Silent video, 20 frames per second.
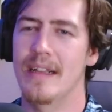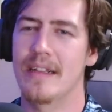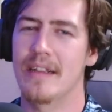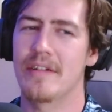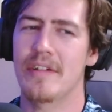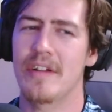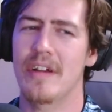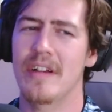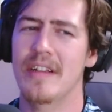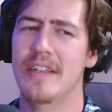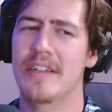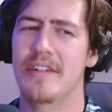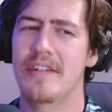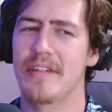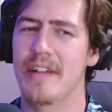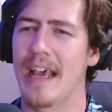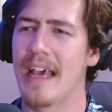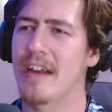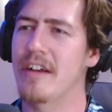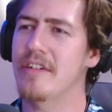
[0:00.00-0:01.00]
there's all these
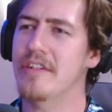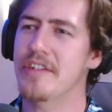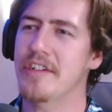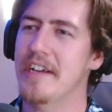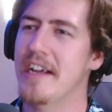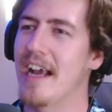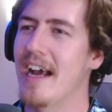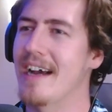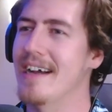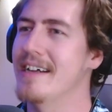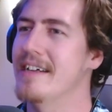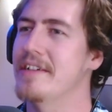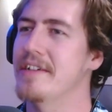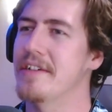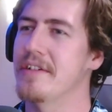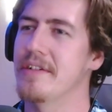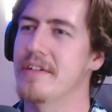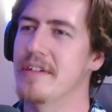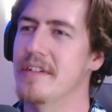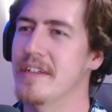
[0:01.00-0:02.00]
energy guys
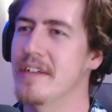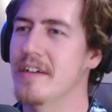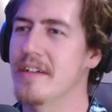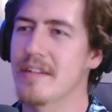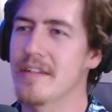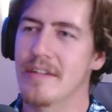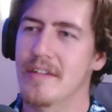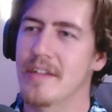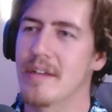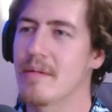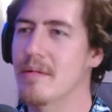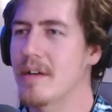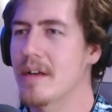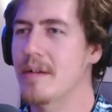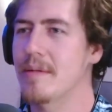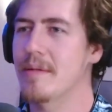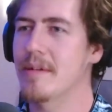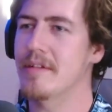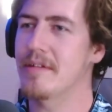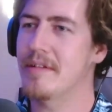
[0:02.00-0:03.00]
who,
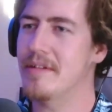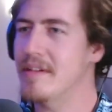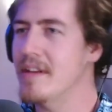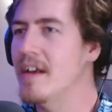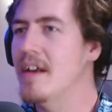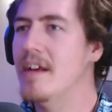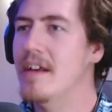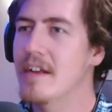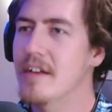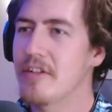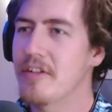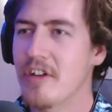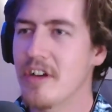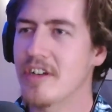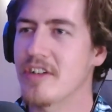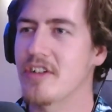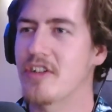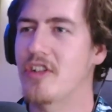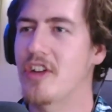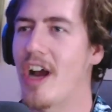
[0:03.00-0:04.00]
someone
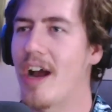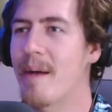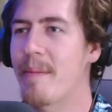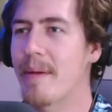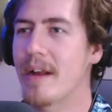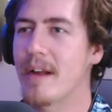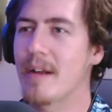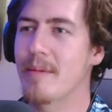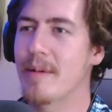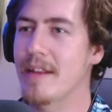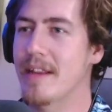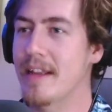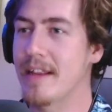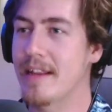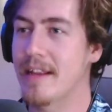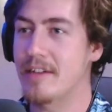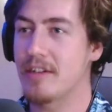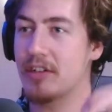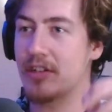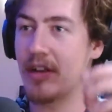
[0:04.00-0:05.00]
tries to chop at them, and then
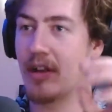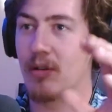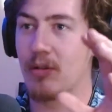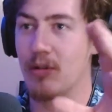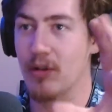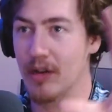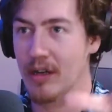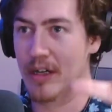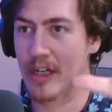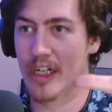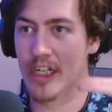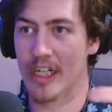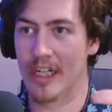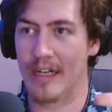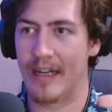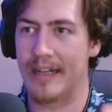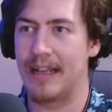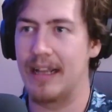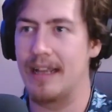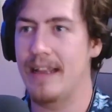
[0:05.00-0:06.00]
they just go,
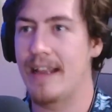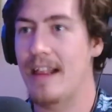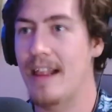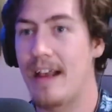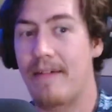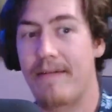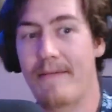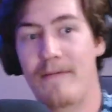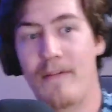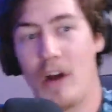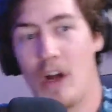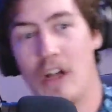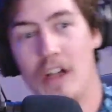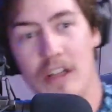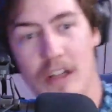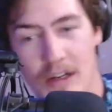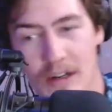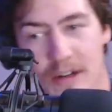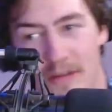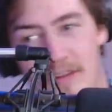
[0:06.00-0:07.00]
whoa, and then they like fall
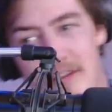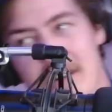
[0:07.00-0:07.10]
over.